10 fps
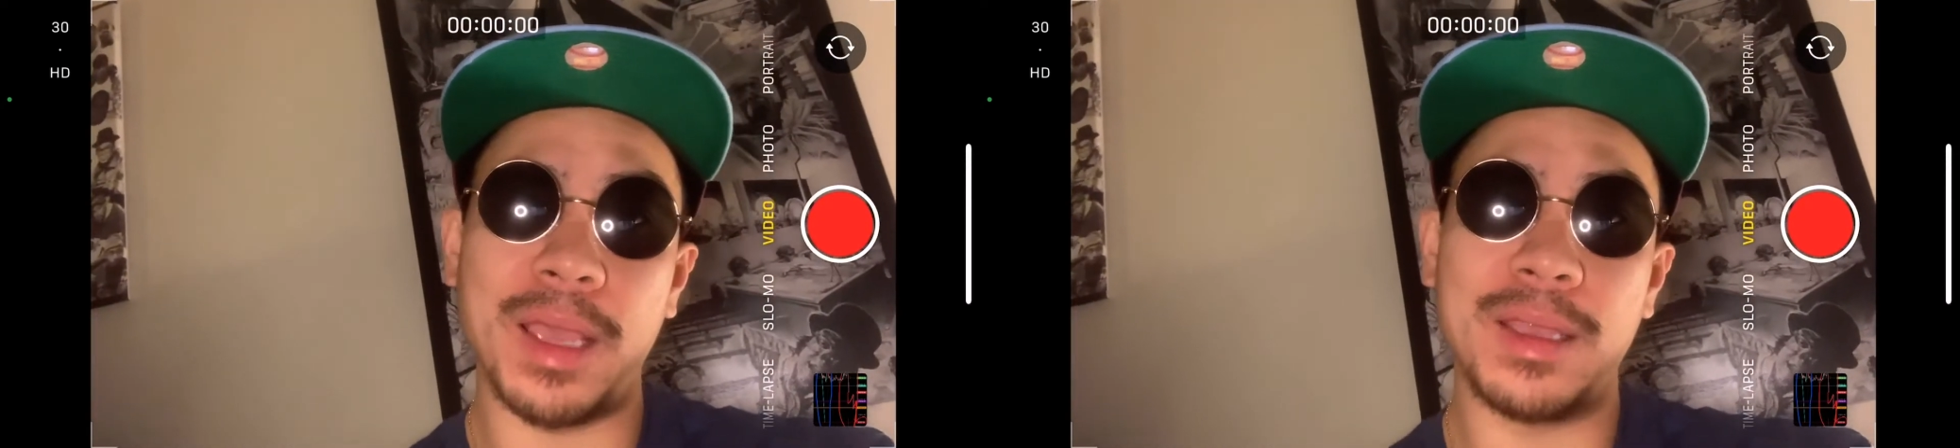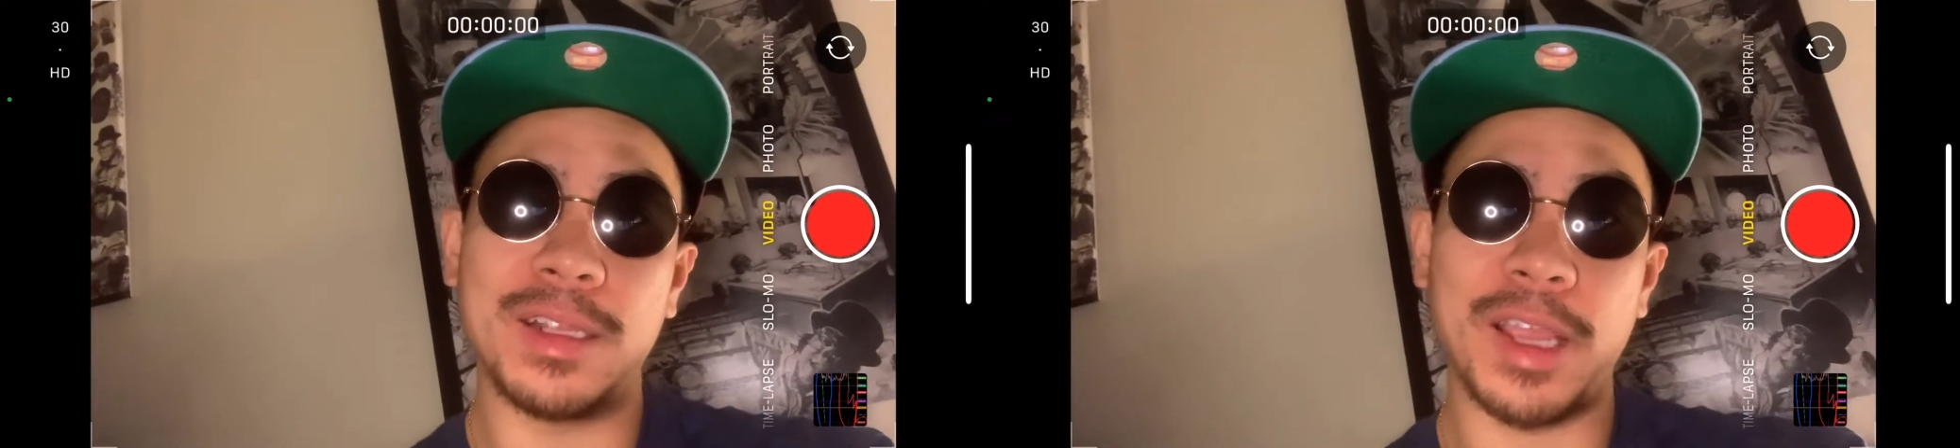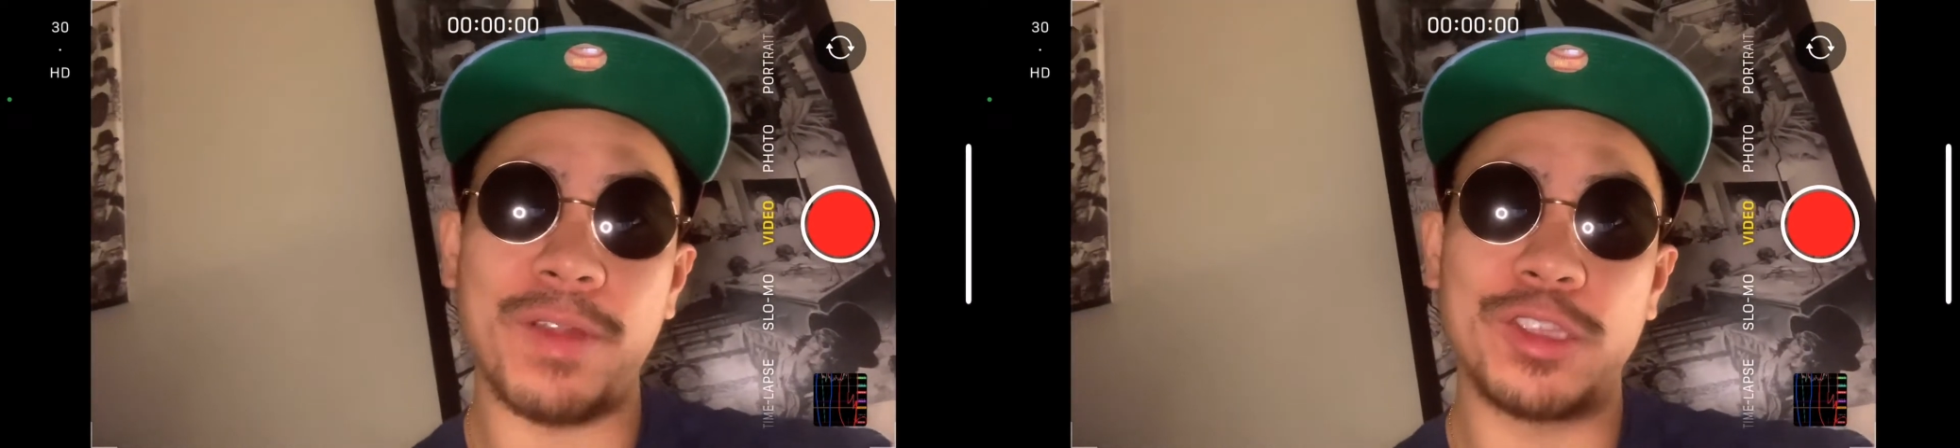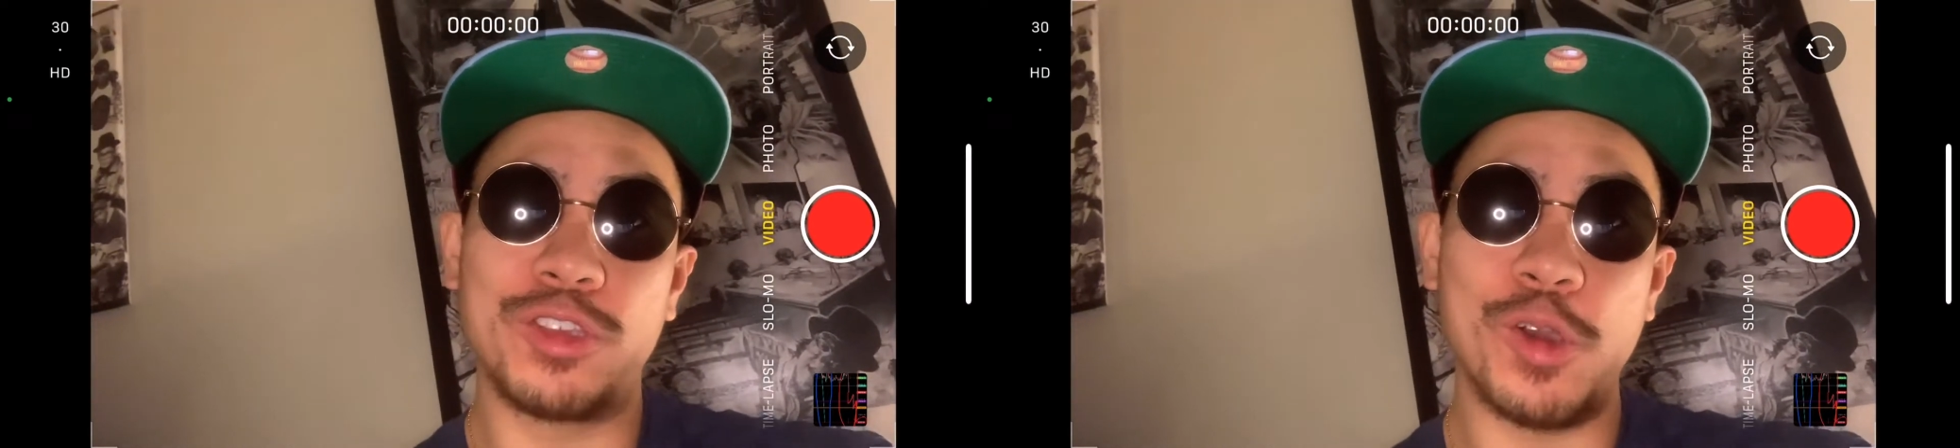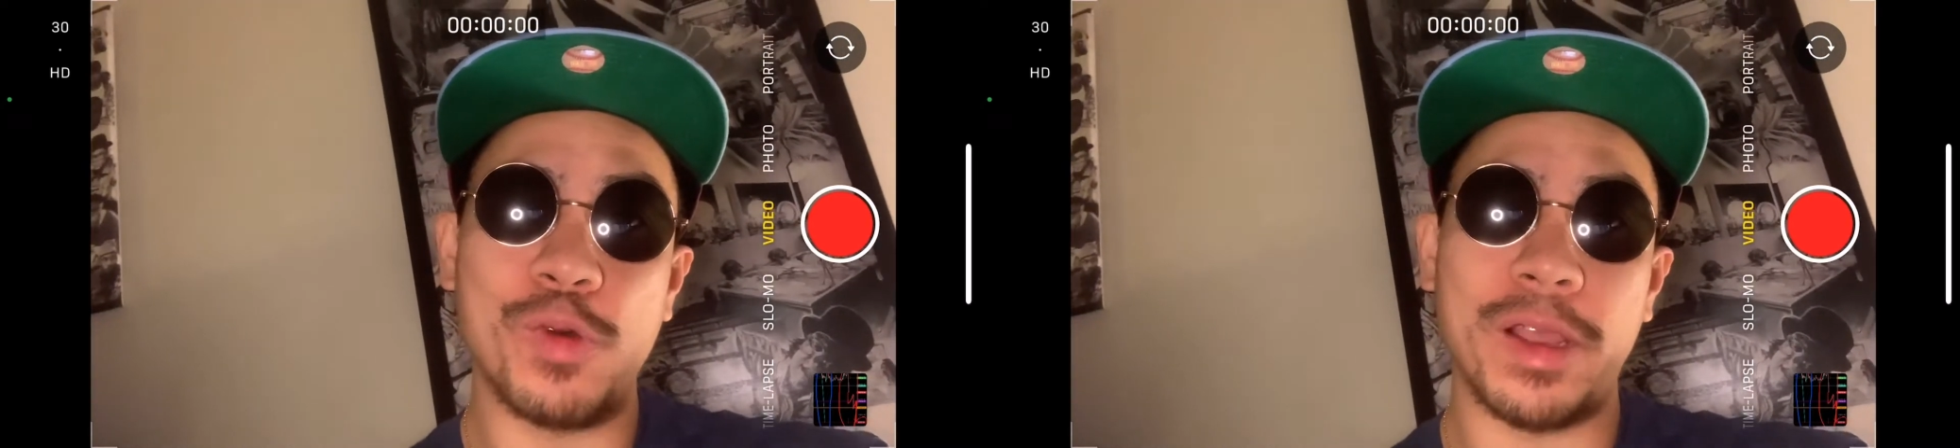Let's get right
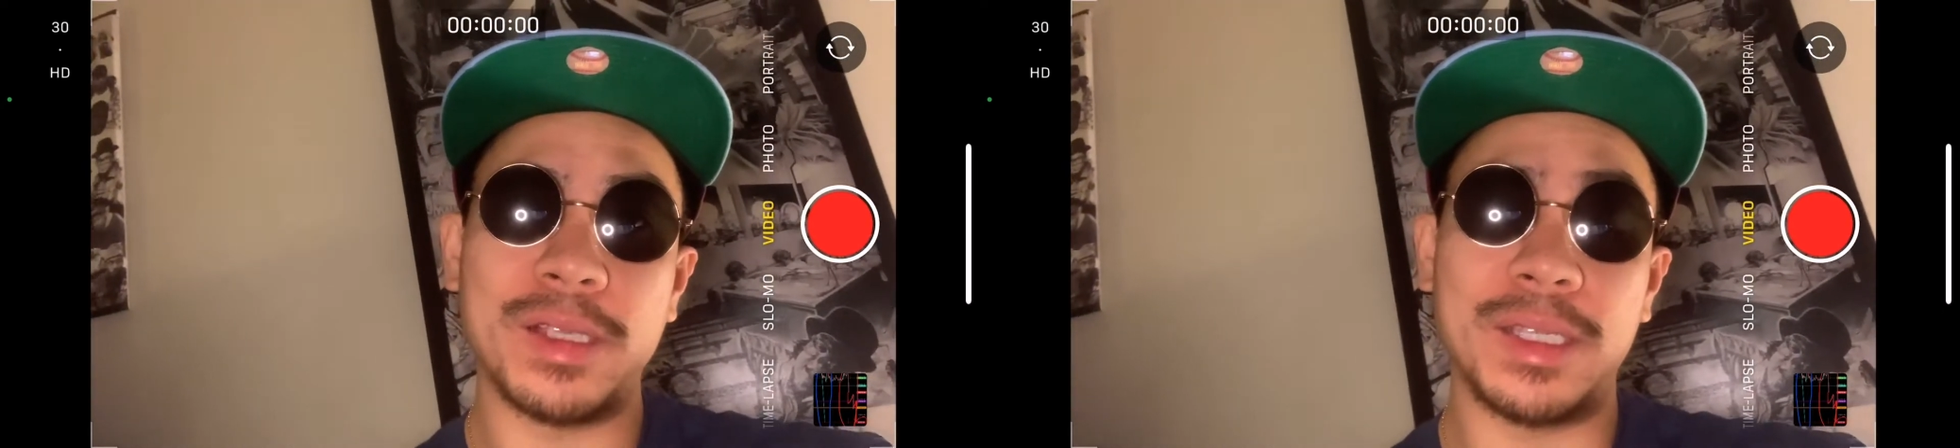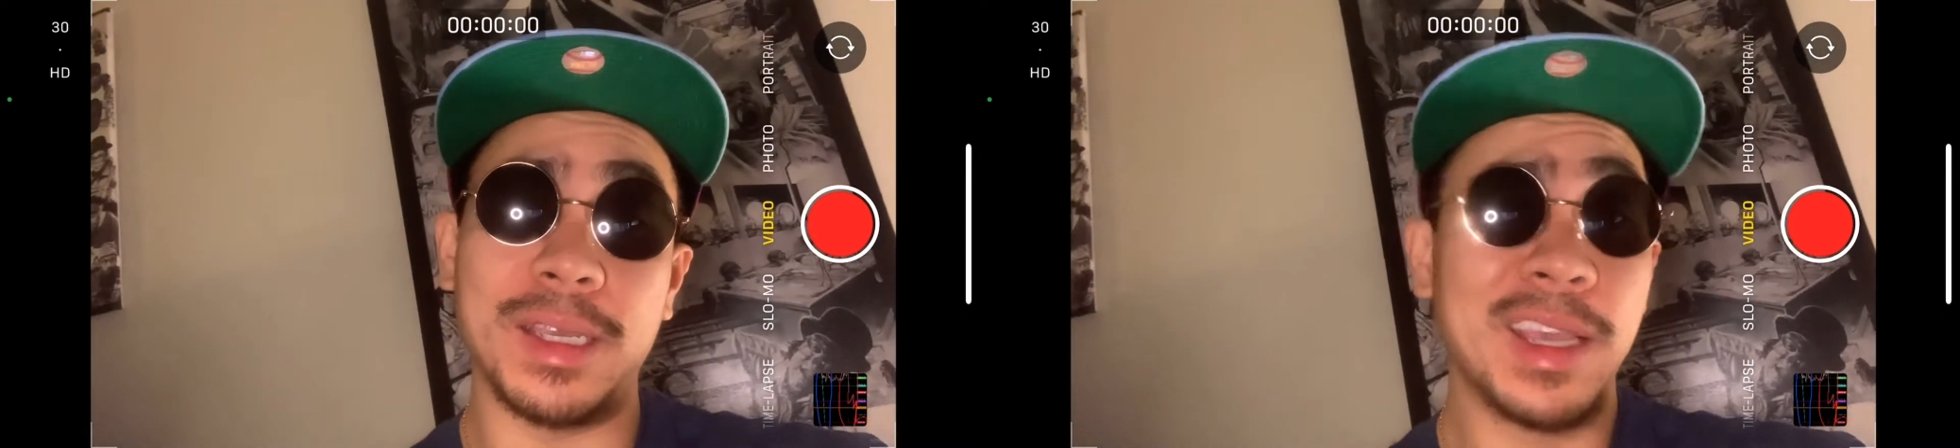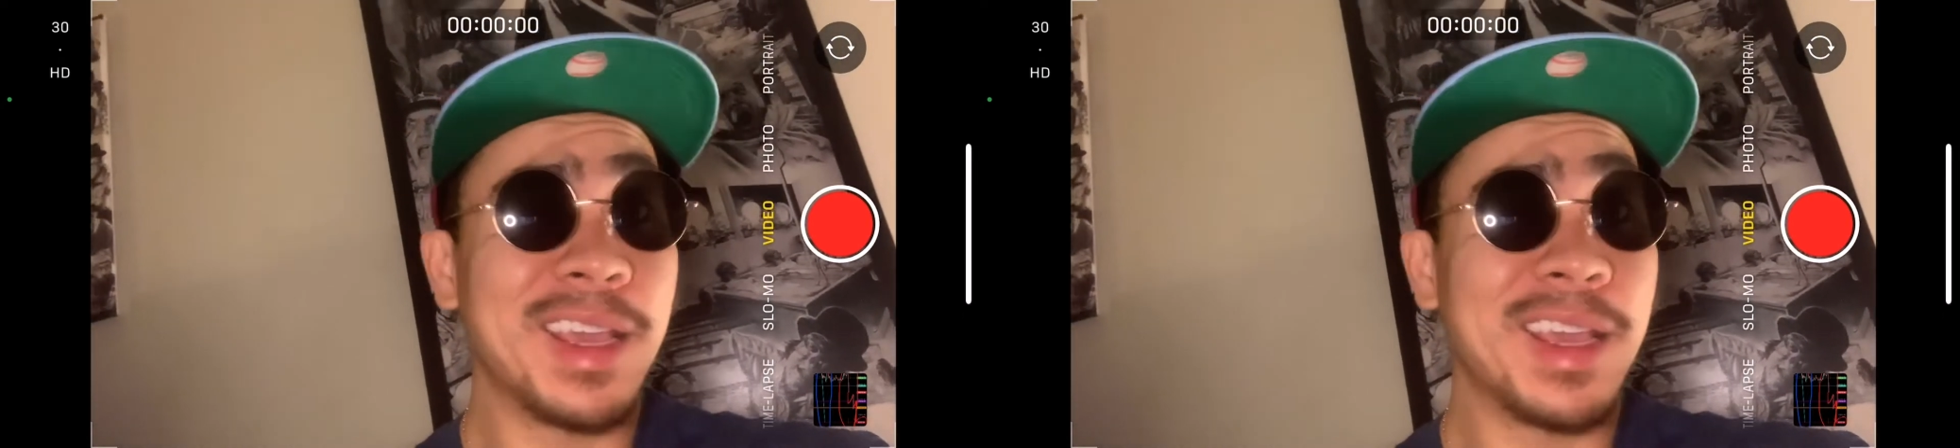to it. What I see?